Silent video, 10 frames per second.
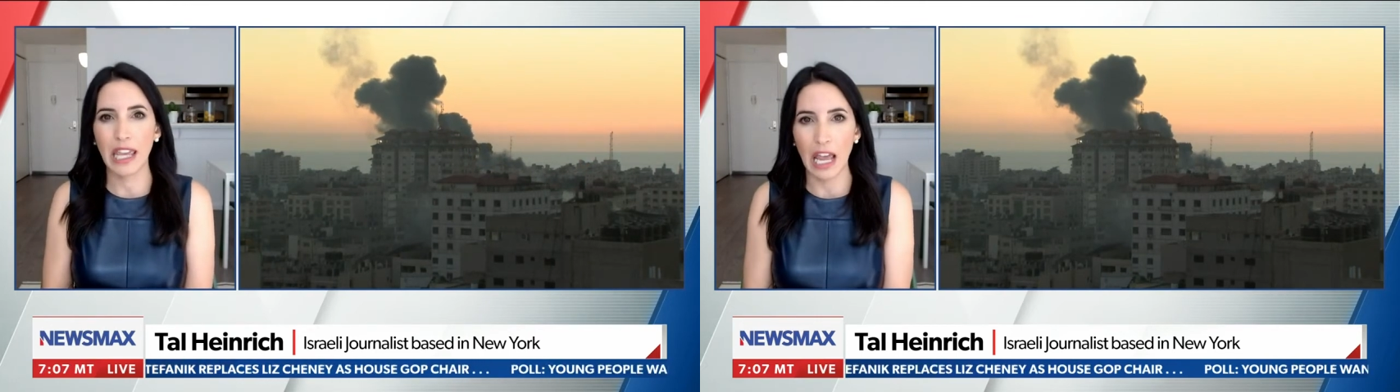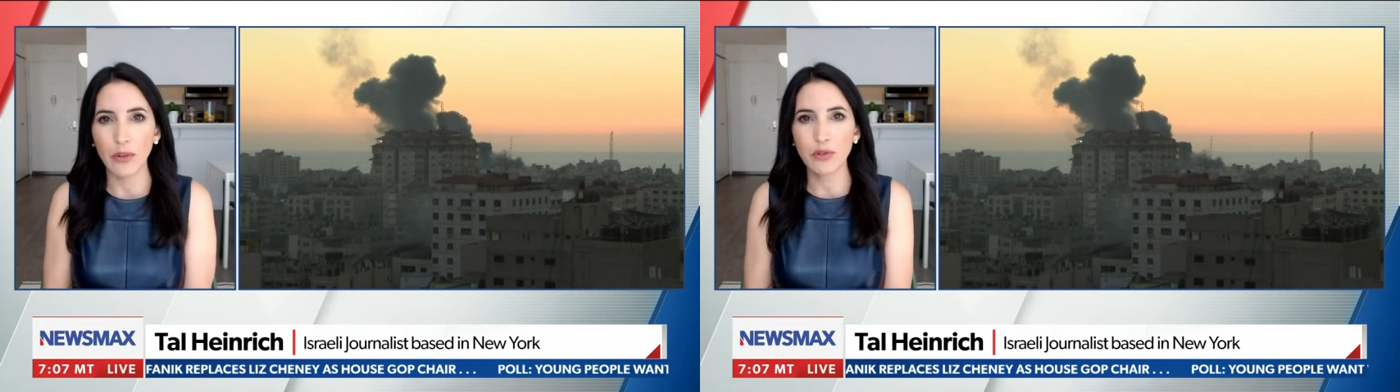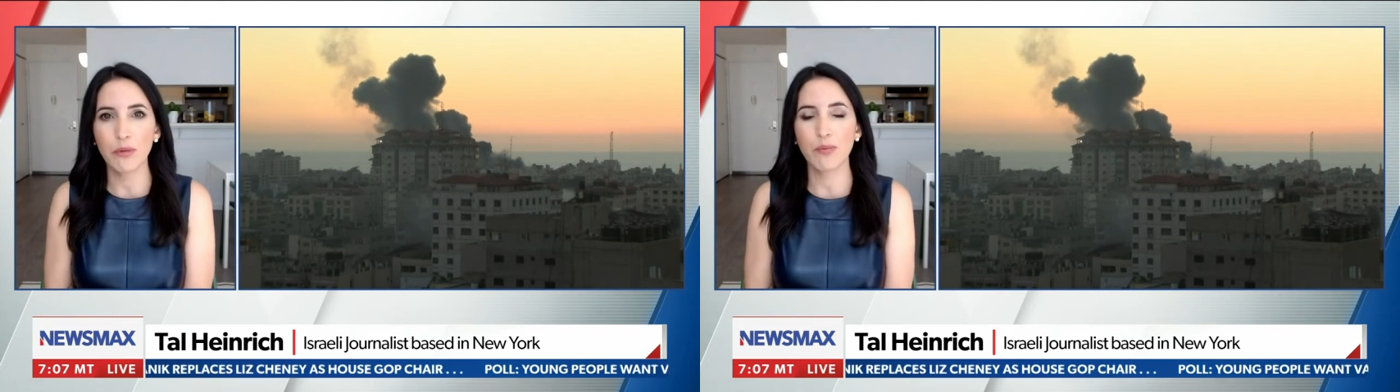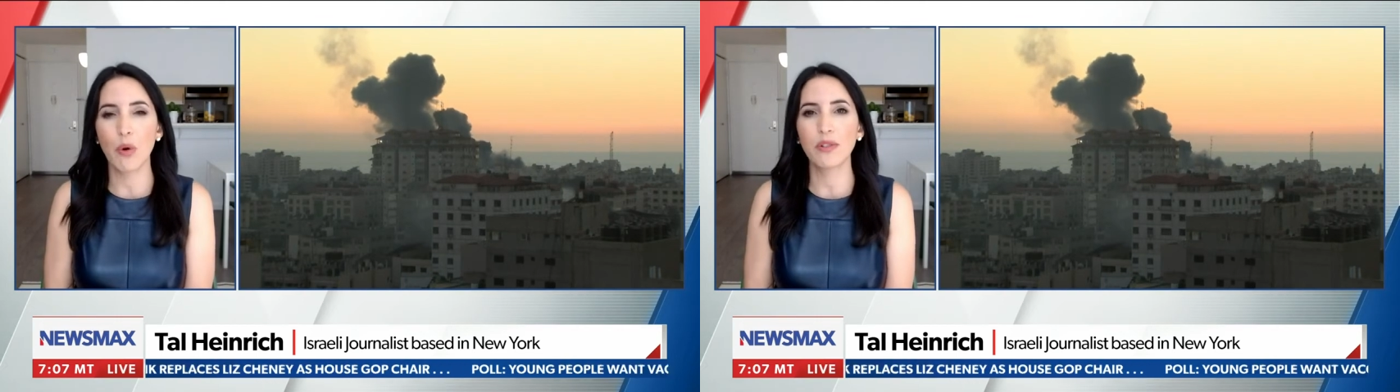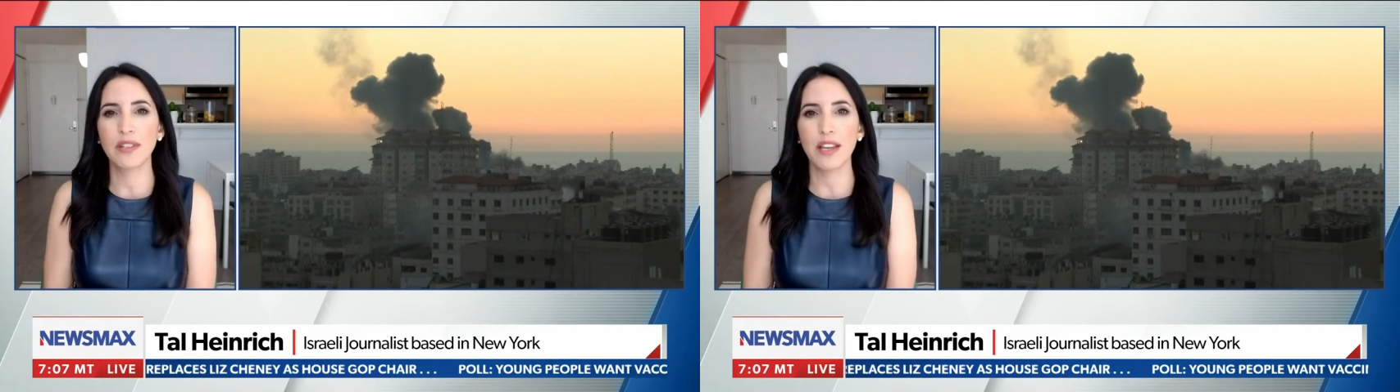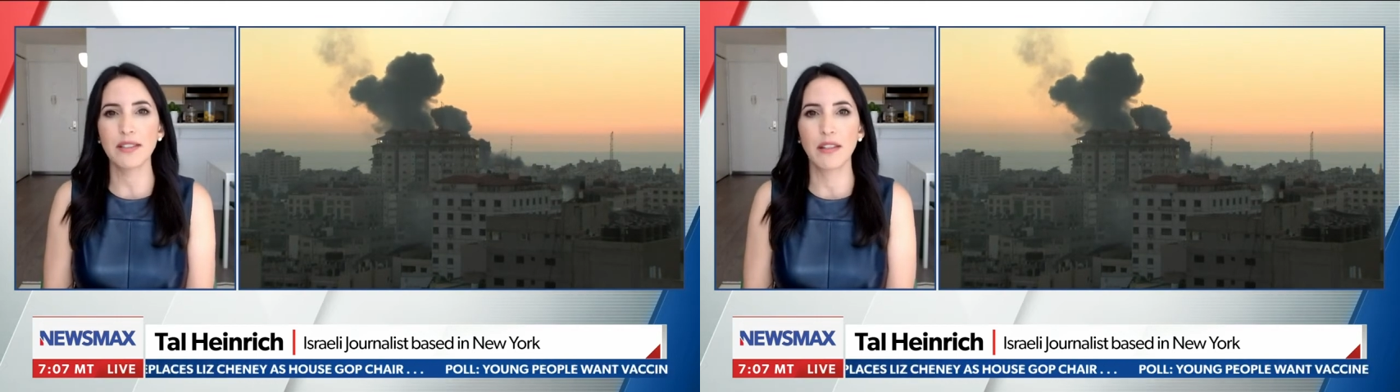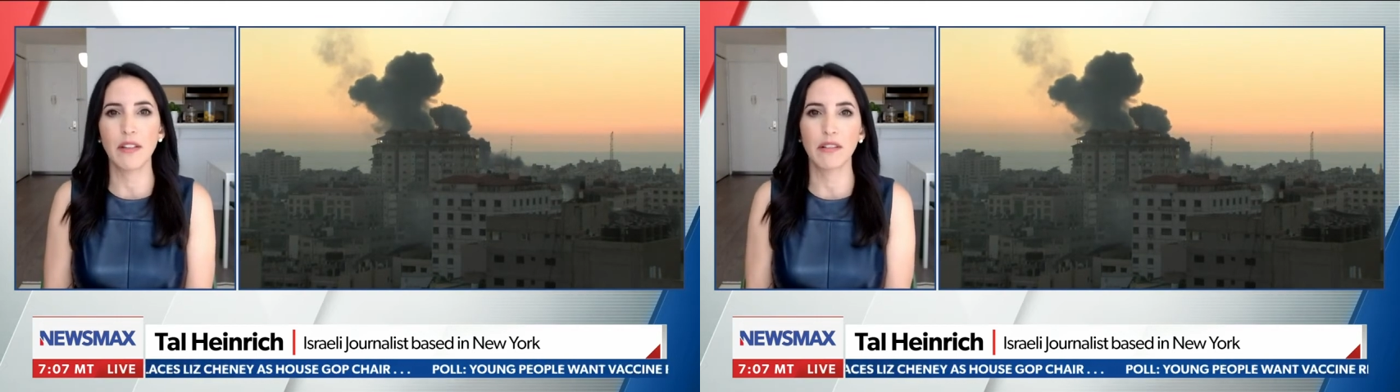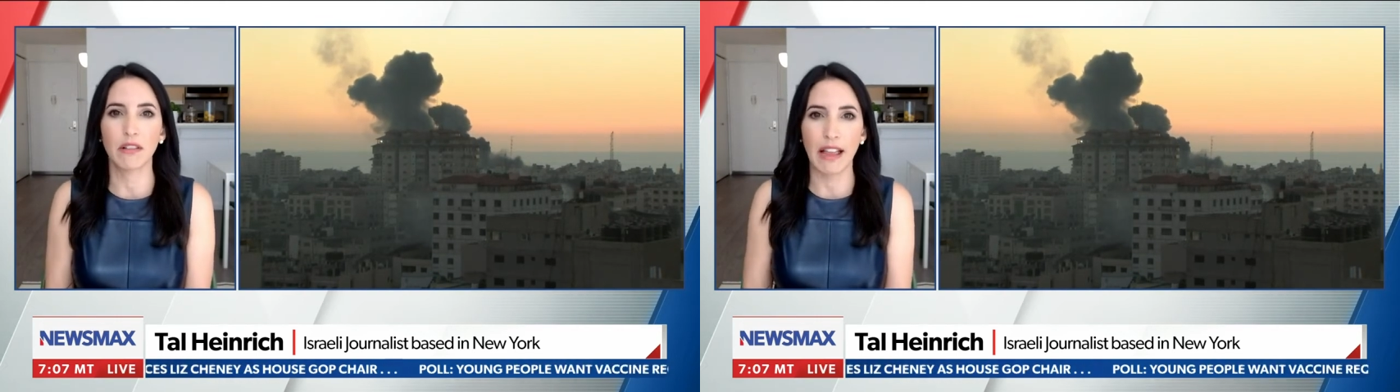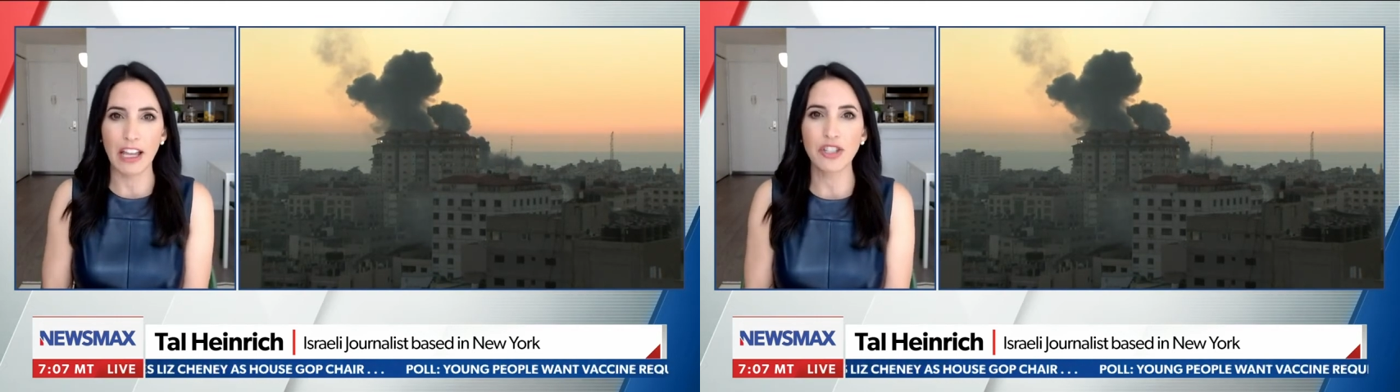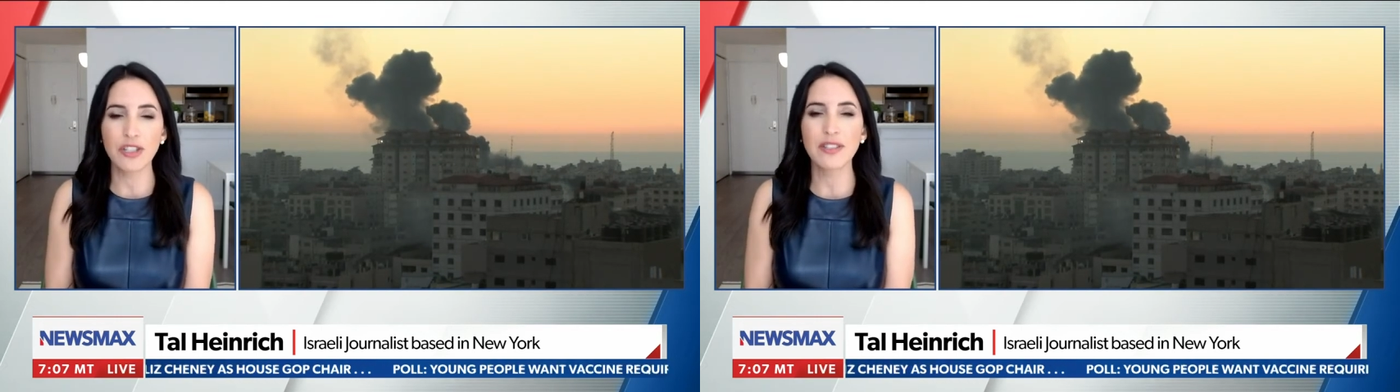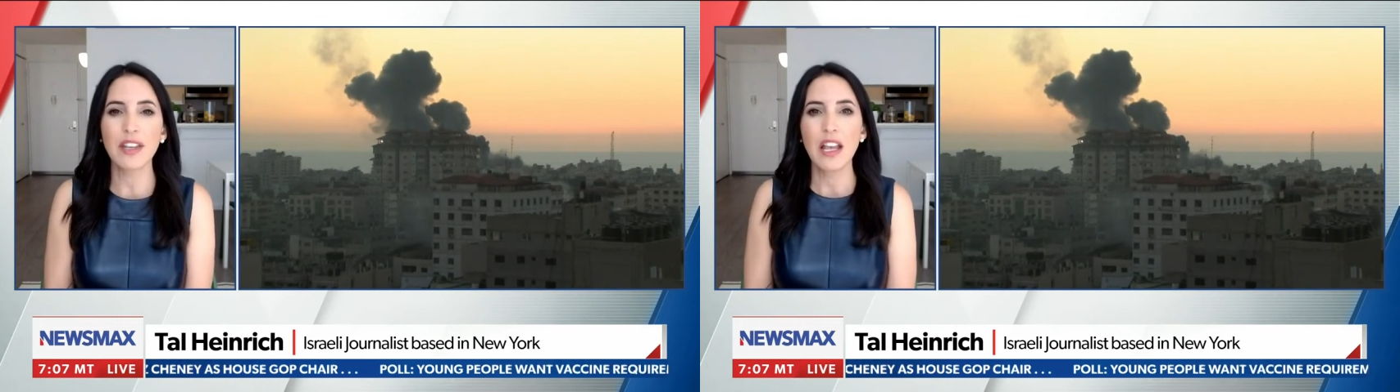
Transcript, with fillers: counter protests and then clashes